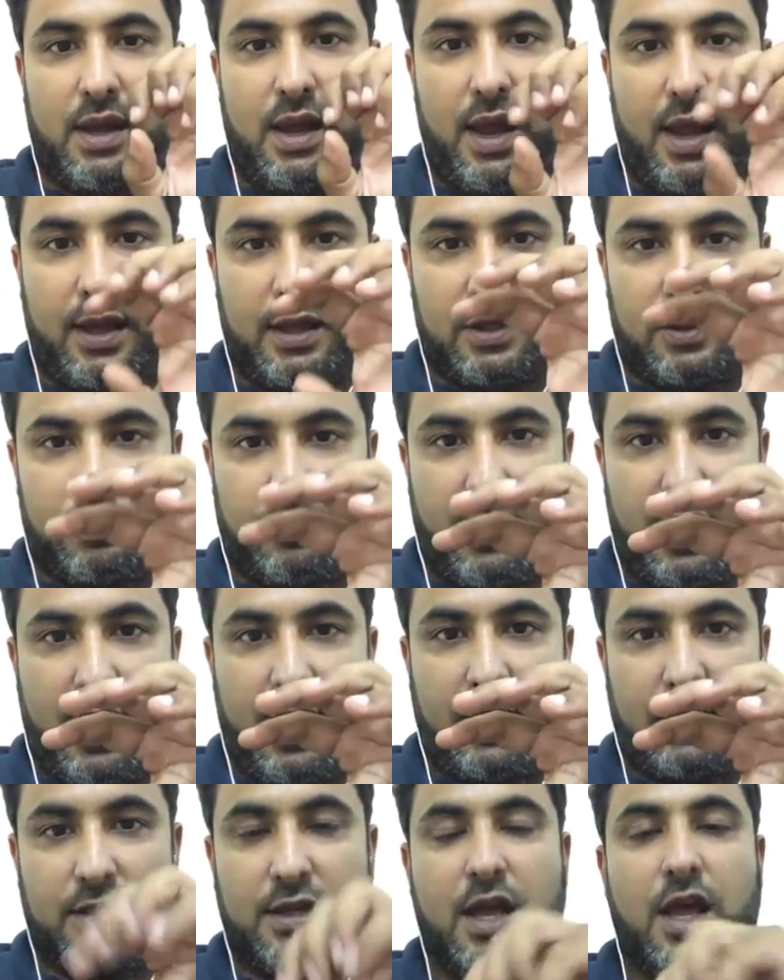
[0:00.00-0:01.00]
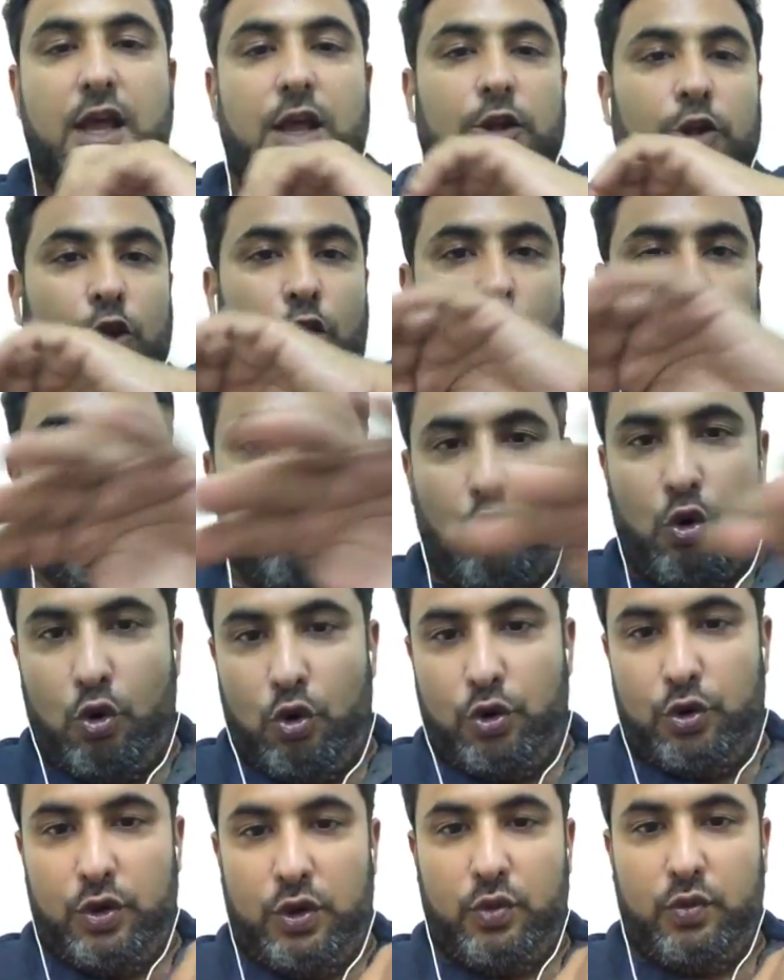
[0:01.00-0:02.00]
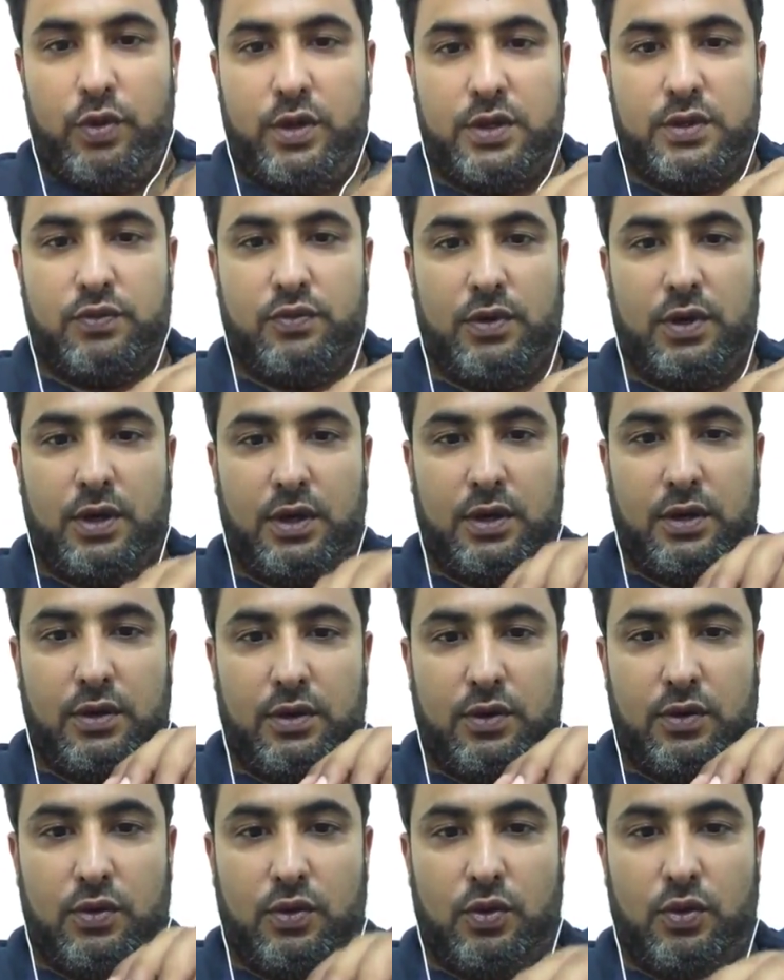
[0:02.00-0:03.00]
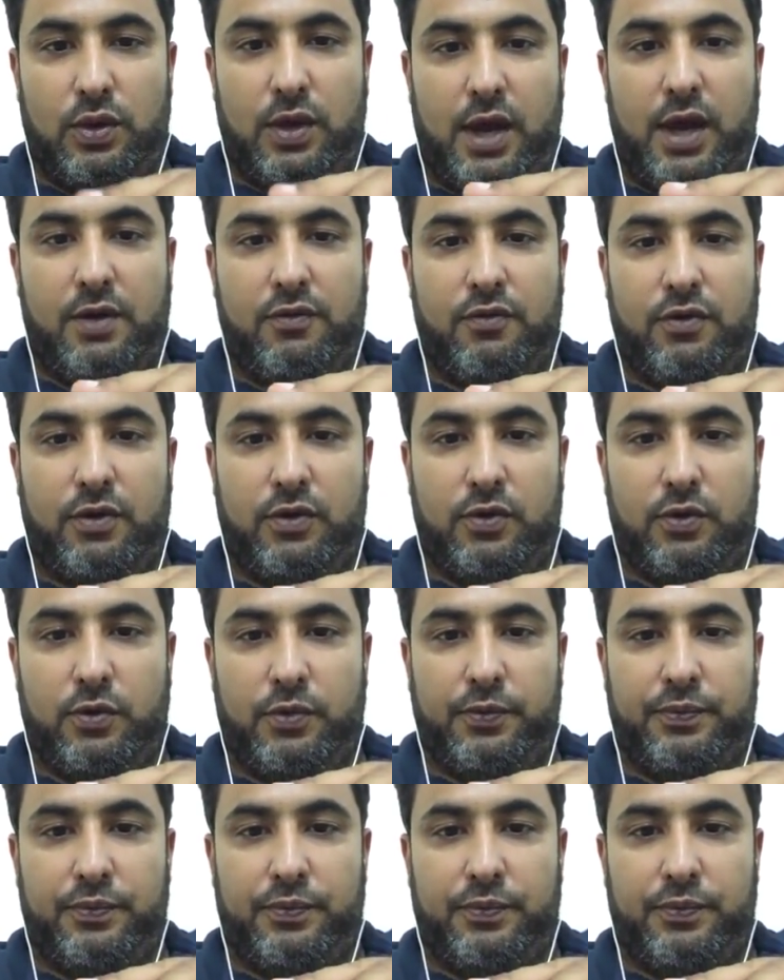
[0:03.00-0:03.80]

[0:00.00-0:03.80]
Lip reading: Expand, the whole universe will do that for you.